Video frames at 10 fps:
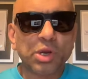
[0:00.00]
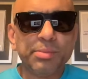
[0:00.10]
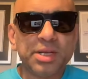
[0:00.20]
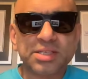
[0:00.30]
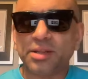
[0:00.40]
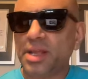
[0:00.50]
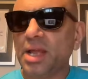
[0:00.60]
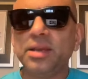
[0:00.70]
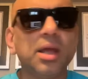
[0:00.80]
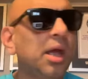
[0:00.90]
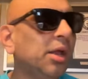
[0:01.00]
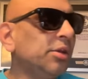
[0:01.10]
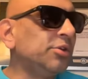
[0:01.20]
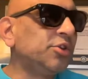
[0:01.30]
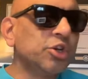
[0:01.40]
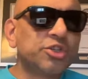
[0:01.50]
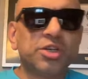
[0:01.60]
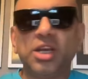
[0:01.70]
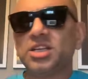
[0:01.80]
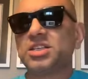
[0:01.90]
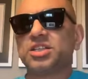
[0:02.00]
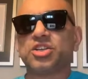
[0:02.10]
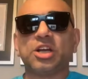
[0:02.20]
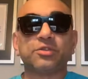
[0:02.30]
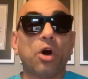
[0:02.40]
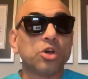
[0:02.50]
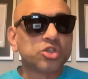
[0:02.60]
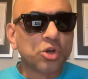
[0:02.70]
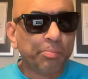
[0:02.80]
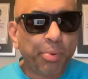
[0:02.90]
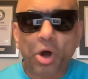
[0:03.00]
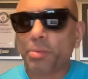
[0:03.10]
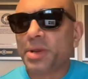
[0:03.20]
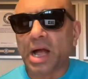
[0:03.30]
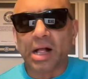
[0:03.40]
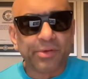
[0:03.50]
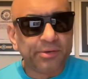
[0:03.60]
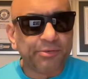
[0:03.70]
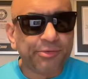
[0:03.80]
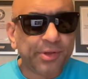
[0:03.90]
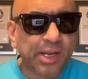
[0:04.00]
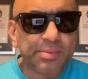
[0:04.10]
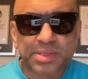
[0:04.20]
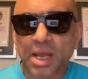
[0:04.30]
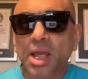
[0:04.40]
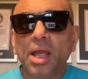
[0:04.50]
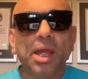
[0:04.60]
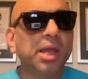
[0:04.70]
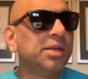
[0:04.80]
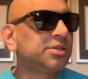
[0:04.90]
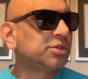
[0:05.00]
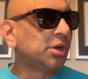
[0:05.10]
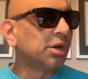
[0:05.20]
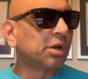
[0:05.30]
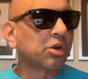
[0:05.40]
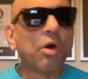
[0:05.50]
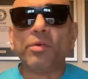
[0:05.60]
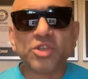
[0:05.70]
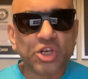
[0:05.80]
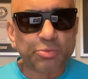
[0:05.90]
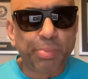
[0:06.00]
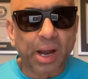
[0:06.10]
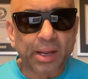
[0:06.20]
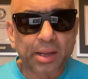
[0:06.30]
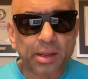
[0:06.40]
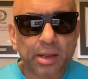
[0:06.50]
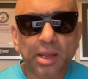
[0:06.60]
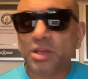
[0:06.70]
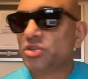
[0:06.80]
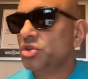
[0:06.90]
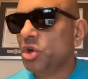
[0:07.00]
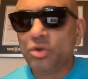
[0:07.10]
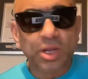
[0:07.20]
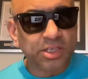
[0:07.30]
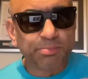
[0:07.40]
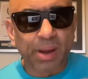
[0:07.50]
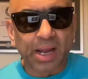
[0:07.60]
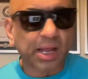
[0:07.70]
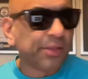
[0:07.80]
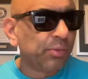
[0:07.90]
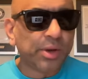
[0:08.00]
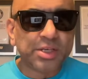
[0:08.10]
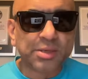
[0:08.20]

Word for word: minutes at the end? Does is this a chance for Oscar Bob, Calvin Phillips? Is Kovacic back? Is Nunez back? Are they ready to